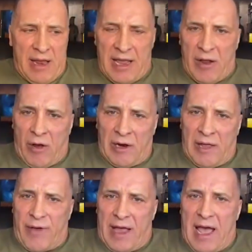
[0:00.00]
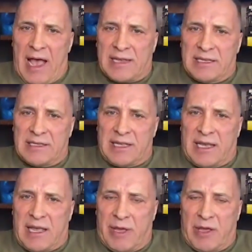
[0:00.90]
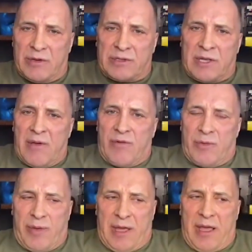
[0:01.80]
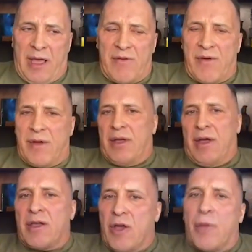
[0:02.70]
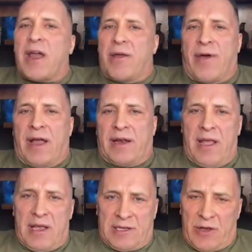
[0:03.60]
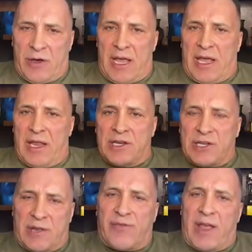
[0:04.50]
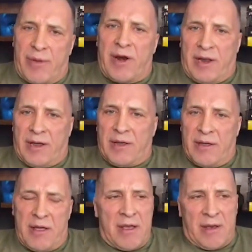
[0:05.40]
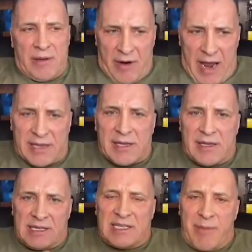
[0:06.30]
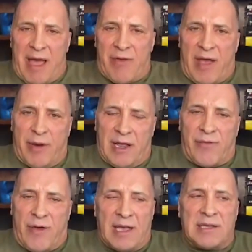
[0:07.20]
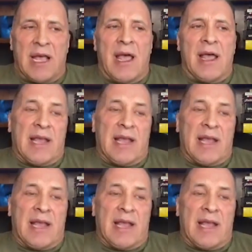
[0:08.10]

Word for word: Then only fatty acids that can be used would be your, your body fat. So you're going to initiate fat burning. Great, this is my fat burning phase.